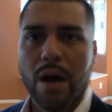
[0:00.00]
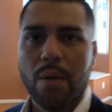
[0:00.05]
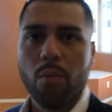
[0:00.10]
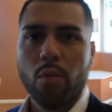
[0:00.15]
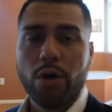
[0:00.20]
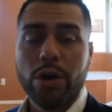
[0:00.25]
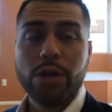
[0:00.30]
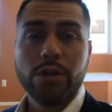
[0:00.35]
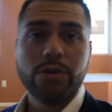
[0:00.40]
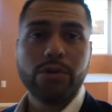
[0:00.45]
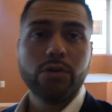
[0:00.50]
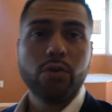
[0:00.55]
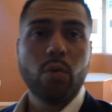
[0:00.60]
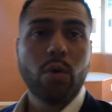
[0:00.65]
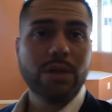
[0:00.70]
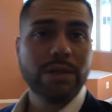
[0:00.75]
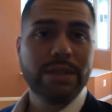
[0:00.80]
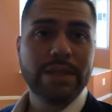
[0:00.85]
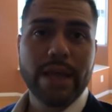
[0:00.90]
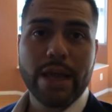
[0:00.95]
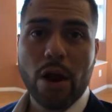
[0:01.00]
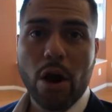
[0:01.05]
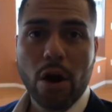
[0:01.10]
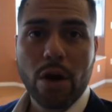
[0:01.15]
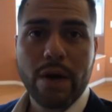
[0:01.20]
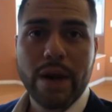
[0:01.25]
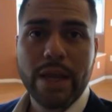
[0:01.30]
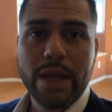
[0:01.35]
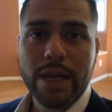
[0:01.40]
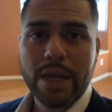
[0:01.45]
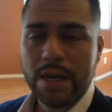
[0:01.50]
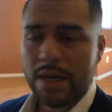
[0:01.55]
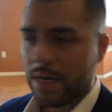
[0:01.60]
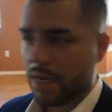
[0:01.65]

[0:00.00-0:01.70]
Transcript: What do you do once they are in?